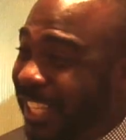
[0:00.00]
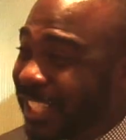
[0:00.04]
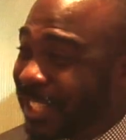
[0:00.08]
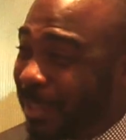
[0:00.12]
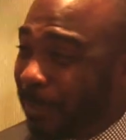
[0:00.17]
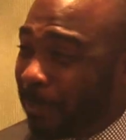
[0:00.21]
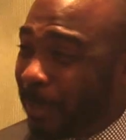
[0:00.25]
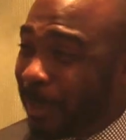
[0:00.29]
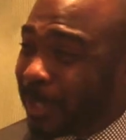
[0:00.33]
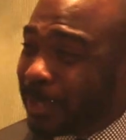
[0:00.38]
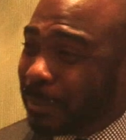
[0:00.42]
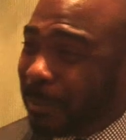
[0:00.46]

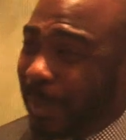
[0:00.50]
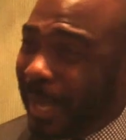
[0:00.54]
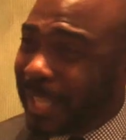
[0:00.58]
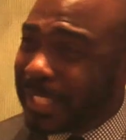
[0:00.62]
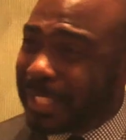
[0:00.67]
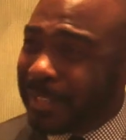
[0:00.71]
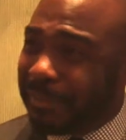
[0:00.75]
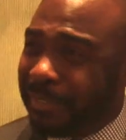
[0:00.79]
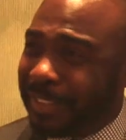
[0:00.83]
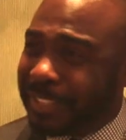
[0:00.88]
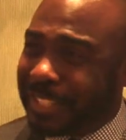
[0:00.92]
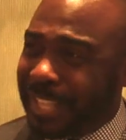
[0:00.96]
The
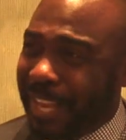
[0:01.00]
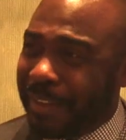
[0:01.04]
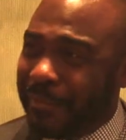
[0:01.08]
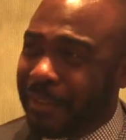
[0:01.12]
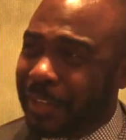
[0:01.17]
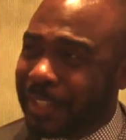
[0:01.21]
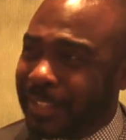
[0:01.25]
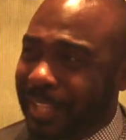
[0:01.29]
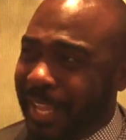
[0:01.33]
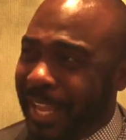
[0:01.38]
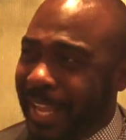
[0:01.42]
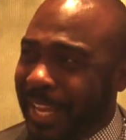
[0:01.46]
perspective is
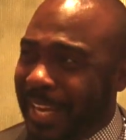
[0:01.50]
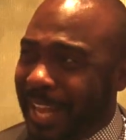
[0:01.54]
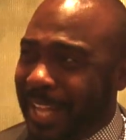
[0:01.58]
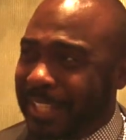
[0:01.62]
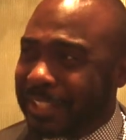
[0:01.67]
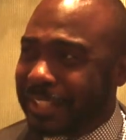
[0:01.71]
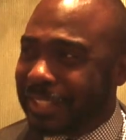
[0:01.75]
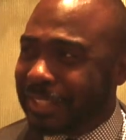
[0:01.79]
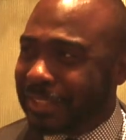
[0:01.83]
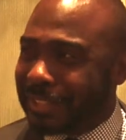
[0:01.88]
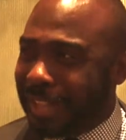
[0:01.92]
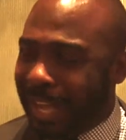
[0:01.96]
everything, and
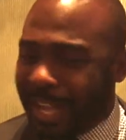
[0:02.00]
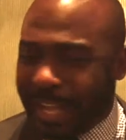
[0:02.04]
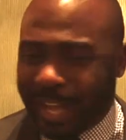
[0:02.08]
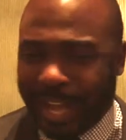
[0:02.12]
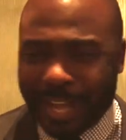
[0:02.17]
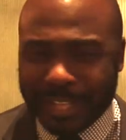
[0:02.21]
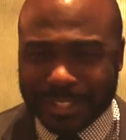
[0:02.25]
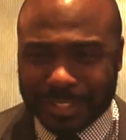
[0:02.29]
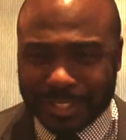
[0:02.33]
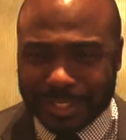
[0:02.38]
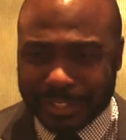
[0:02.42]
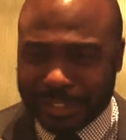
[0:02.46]

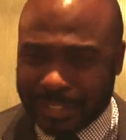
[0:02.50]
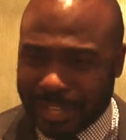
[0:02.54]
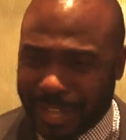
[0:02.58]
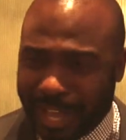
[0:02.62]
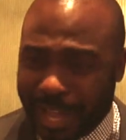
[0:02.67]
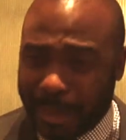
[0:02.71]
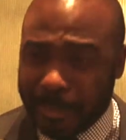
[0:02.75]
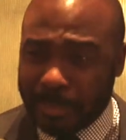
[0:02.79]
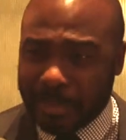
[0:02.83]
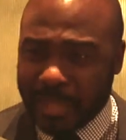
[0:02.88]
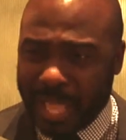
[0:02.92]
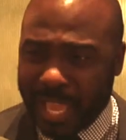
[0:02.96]

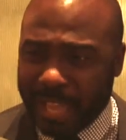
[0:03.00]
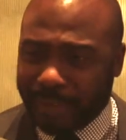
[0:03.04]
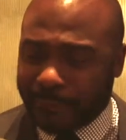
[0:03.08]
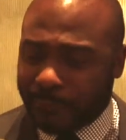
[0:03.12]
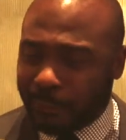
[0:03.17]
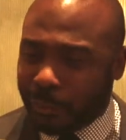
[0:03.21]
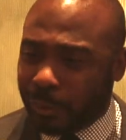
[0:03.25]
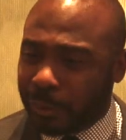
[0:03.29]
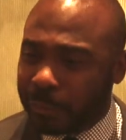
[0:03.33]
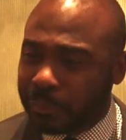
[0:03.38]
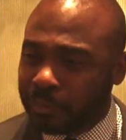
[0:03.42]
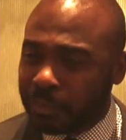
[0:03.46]
I'm
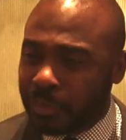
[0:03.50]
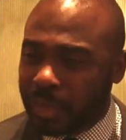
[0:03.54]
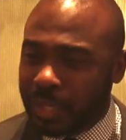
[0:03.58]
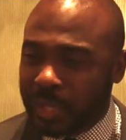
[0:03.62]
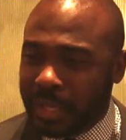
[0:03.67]
thankful